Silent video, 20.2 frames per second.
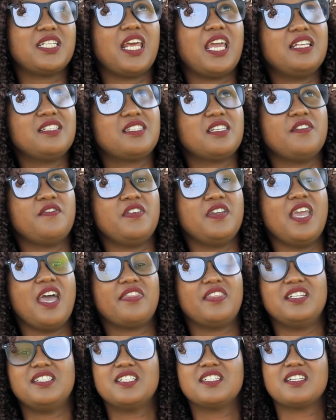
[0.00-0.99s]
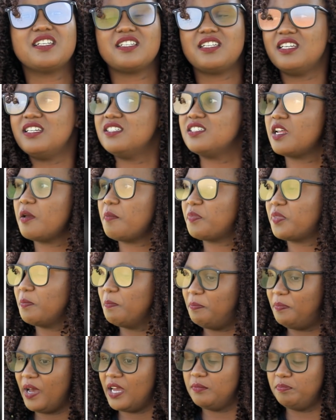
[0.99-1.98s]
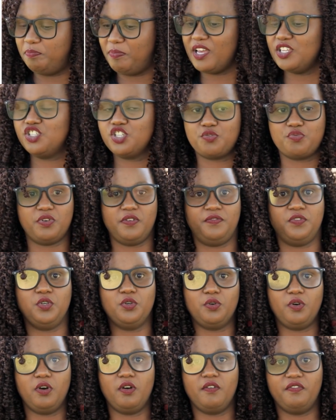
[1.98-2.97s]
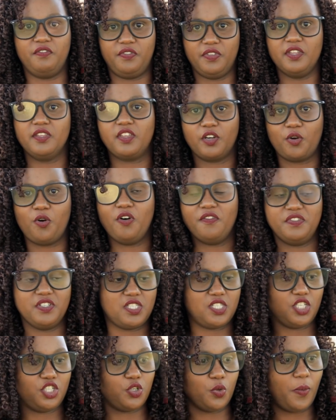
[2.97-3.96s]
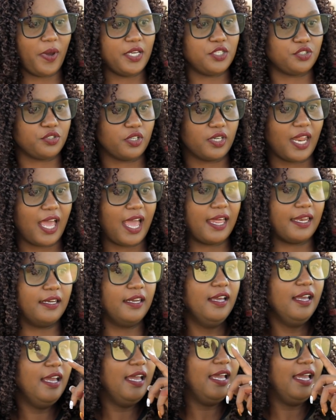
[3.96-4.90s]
at NTV, yeah, they did an in-depth budget review of the COVID situation, and